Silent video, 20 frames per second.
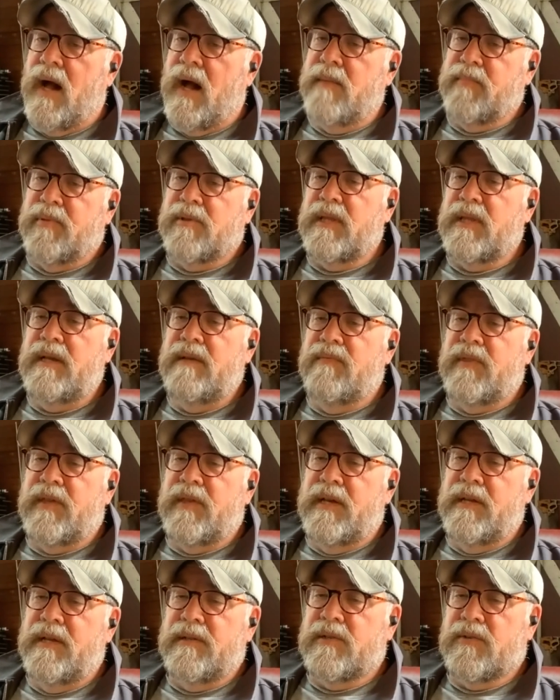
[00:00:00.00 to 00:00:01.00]
I believe
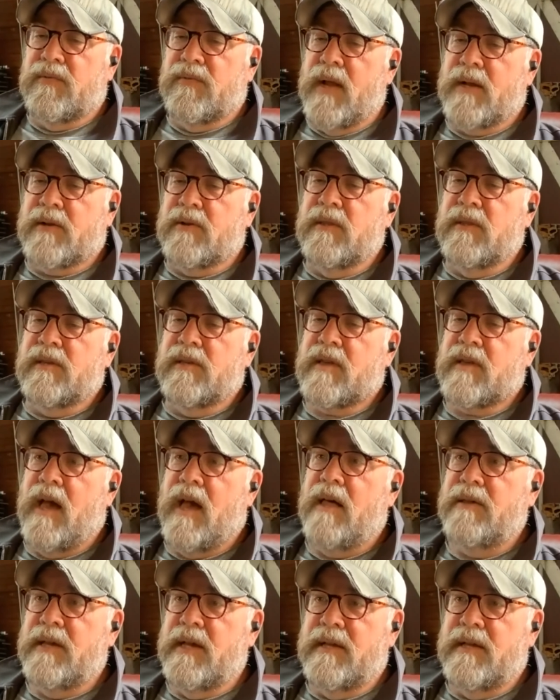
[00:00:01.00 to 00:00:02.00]
that Director
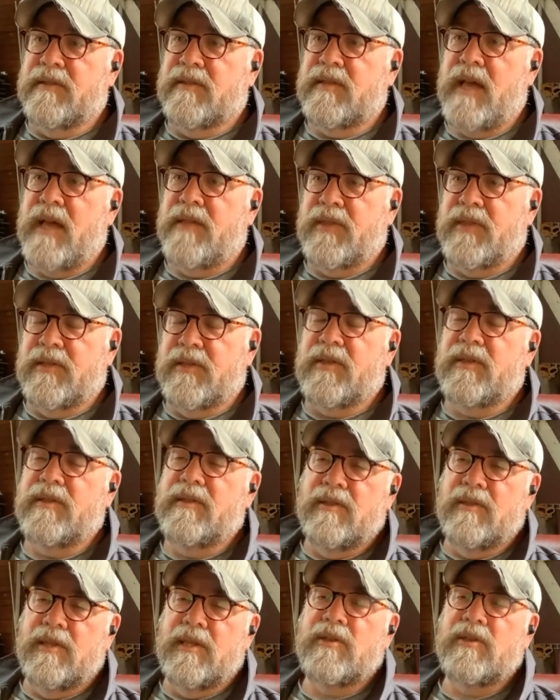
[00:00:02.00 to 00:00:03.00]
LaScaglia had said
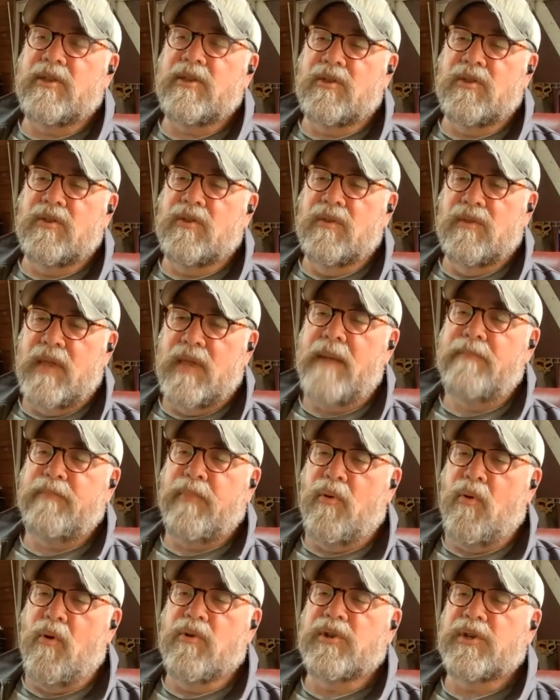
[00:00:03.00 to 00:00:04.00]
that
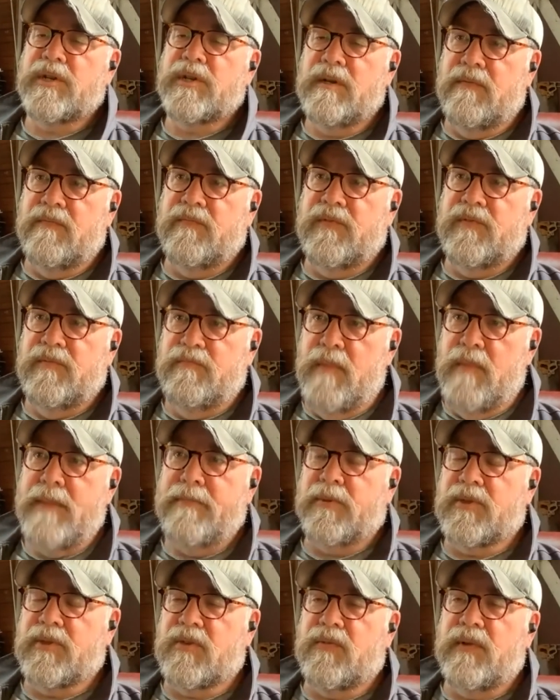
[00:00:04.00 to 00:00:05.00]
portion of
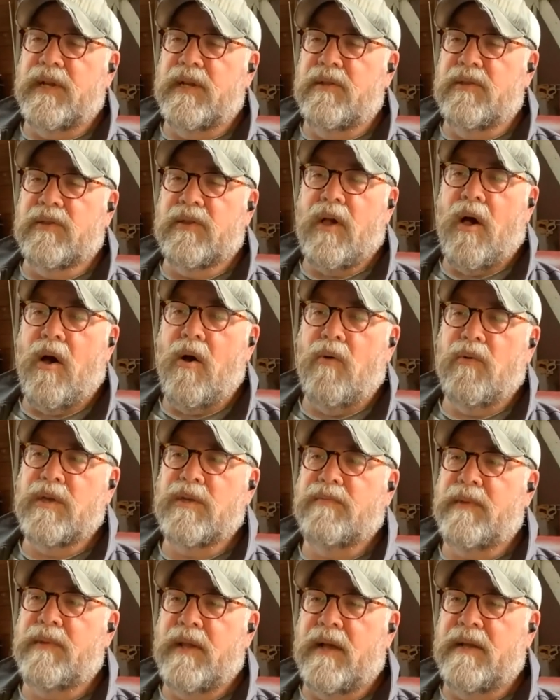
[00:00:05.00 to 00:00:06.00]
Maple Street has
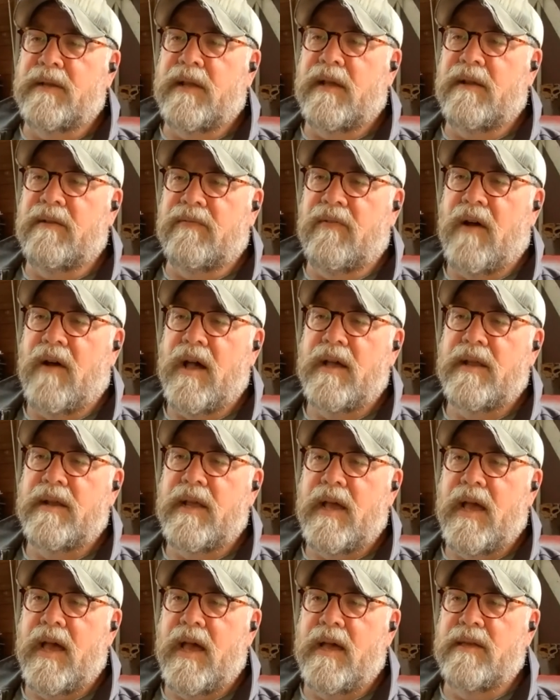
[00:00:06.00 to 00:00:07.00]
always been
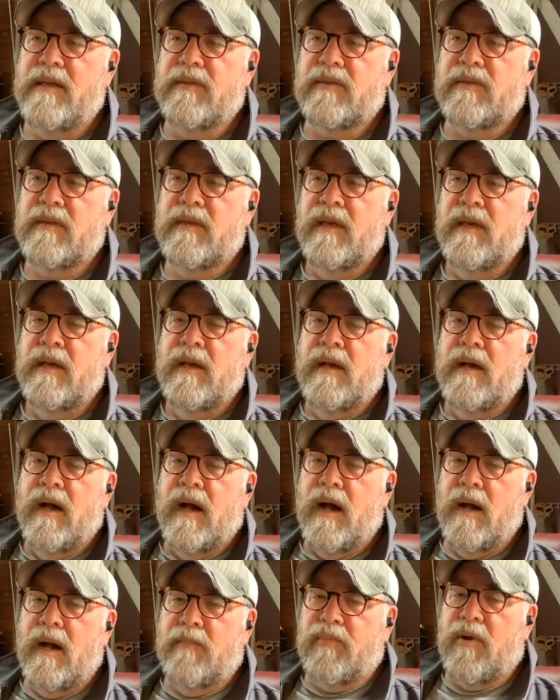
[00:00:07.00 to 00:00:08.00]
identified as
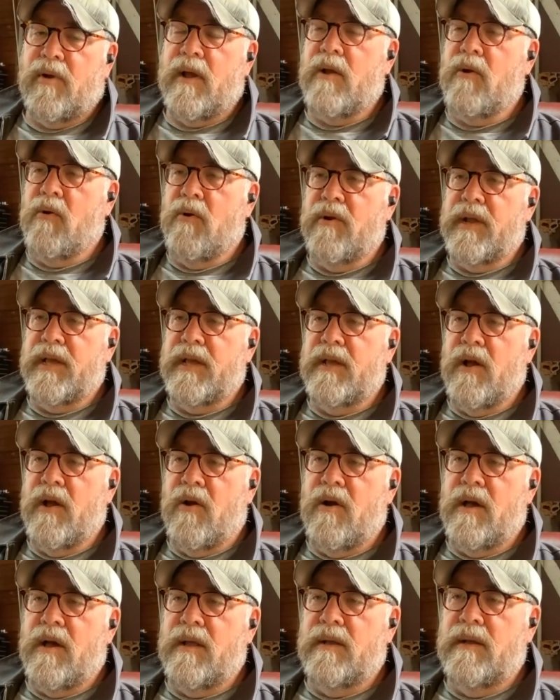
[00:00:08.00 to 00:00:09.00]
a priority
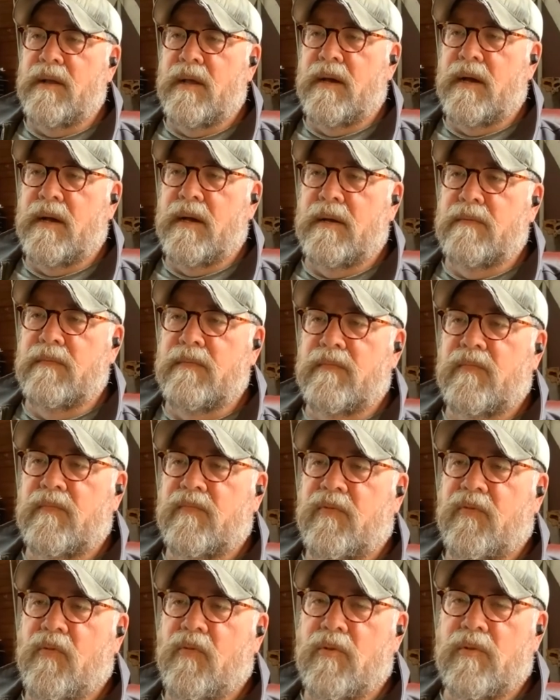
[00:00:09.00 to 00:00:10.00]
on
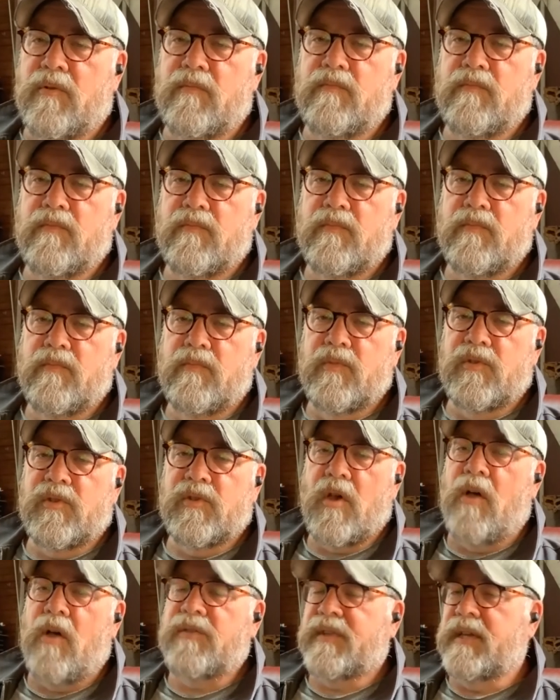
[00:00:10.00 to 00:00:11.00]
for
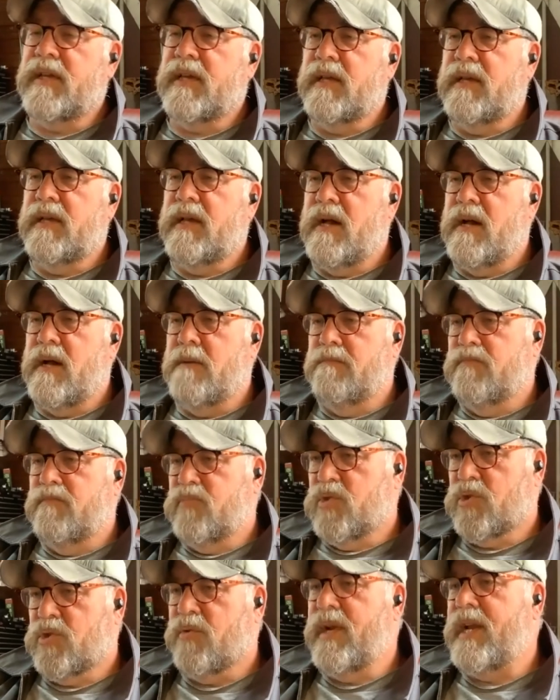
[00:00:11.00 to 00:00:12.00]
salting,
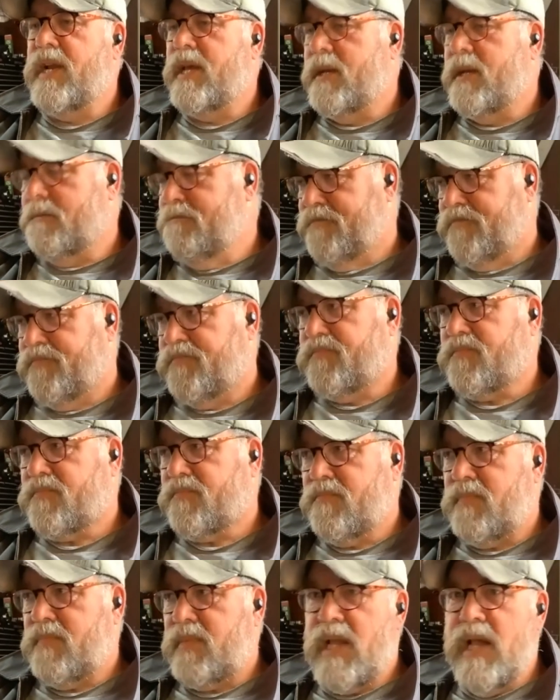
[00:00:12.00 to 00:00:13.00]
treating,
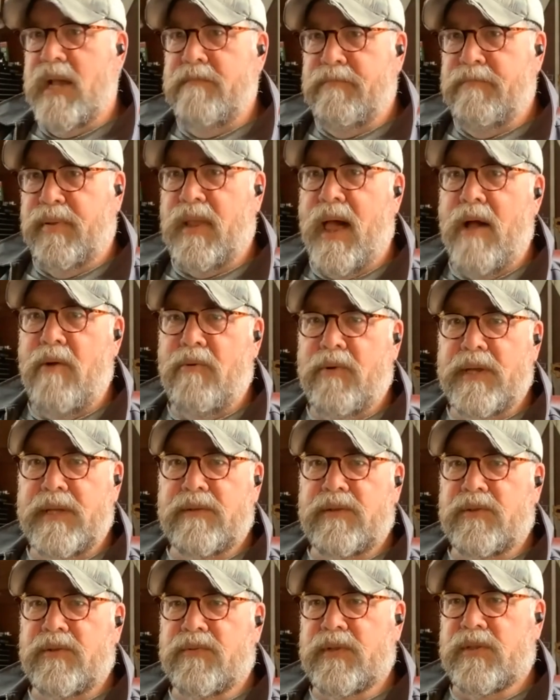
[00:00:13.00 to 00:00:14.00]
and
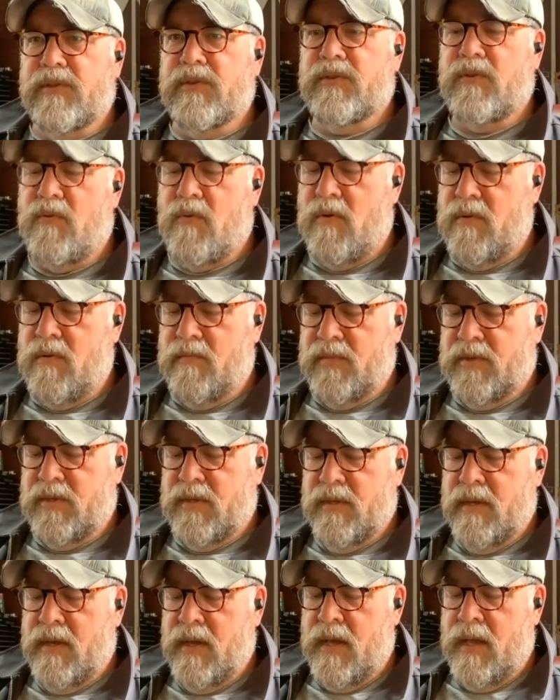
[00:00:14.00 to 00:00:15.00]
plowing during
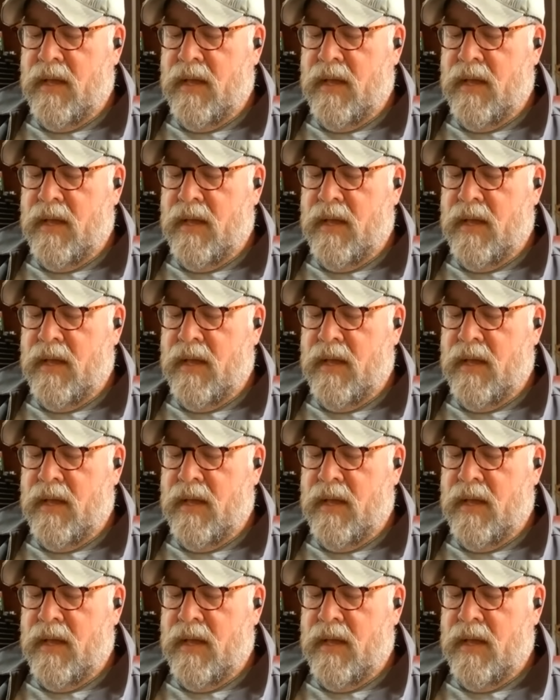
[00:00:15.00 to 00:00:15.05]
storms.